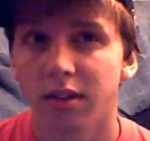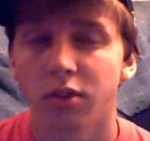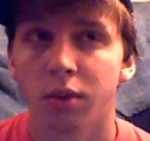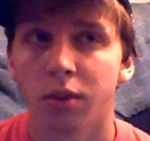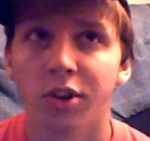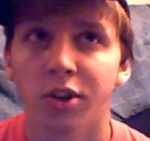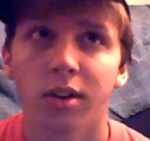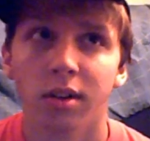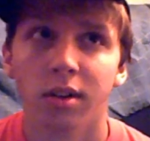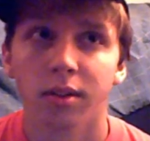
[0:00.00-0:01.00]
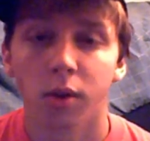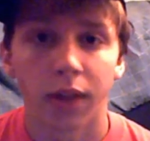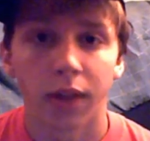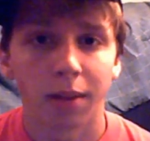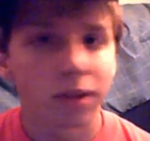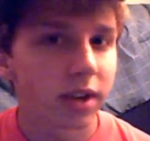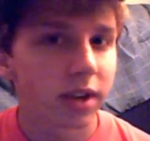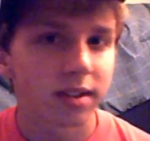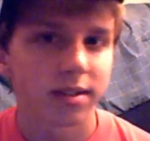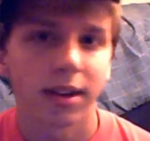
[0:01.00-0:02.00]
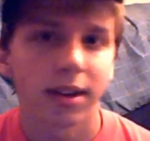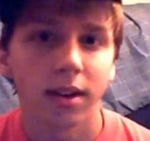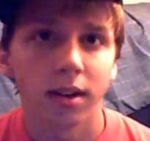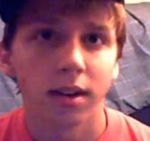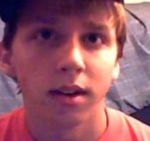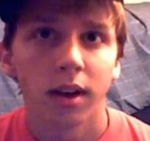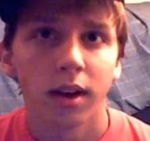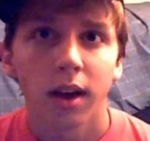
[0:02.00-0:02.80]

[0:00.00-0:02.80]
scriptures or that I'm living in sin.